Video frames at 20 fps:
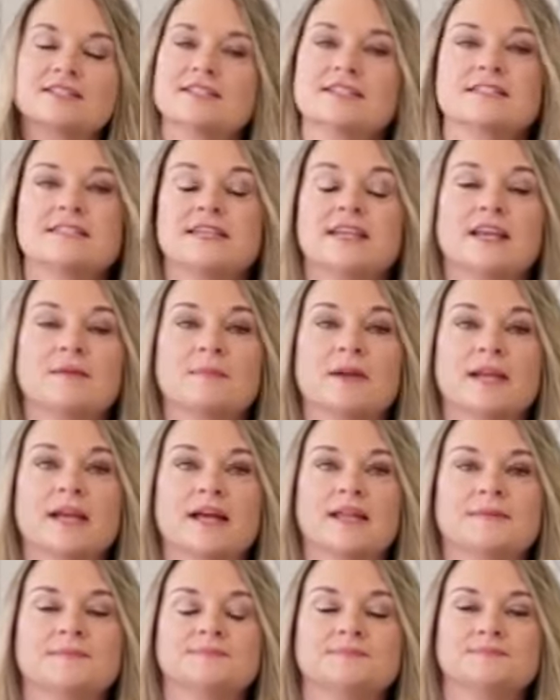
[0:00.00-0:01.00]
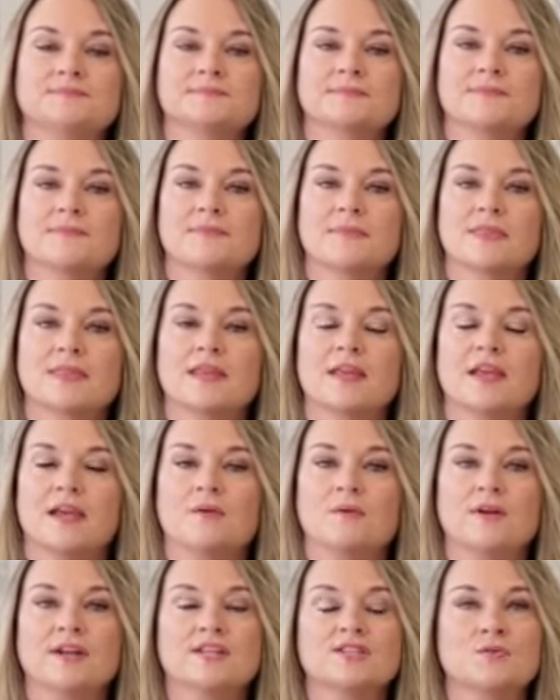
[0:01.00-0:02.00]
to see him again.
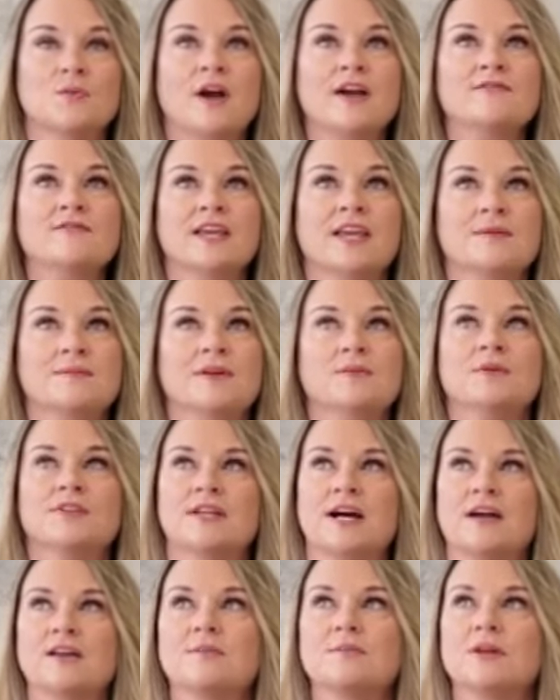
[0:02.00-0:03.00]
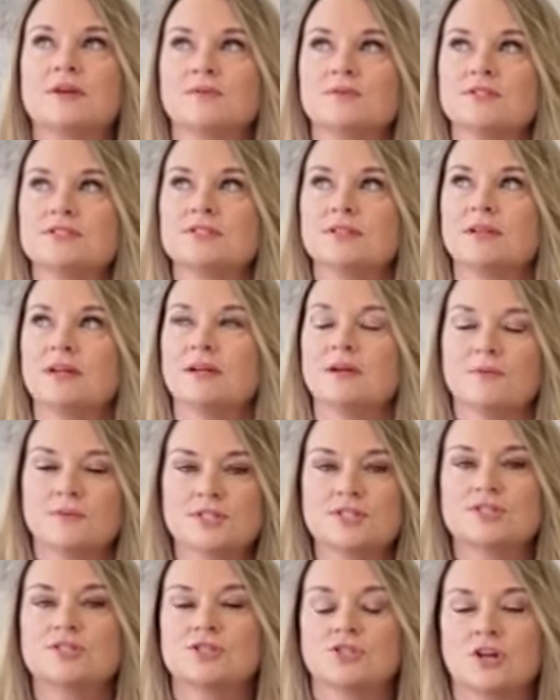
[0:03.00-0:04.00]
And when his wife came in without him, it was
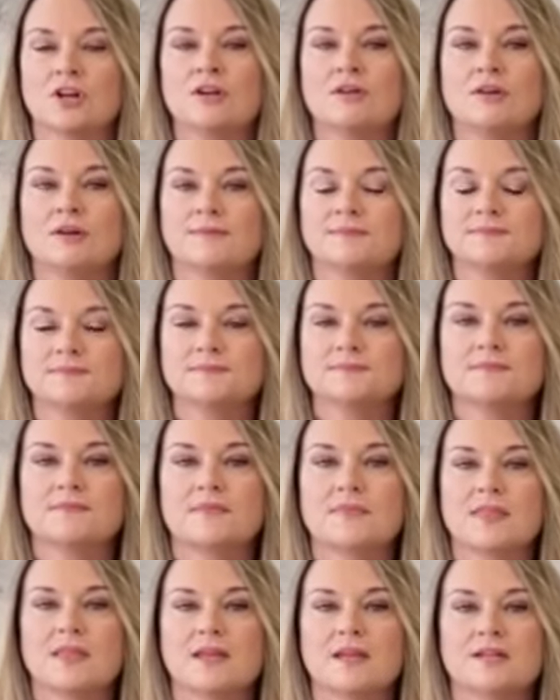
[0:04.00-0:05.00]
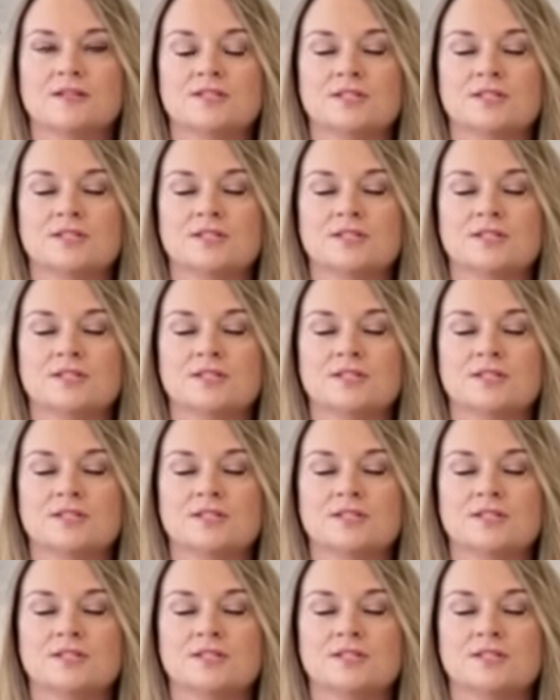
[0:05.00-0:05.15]
a struggle. And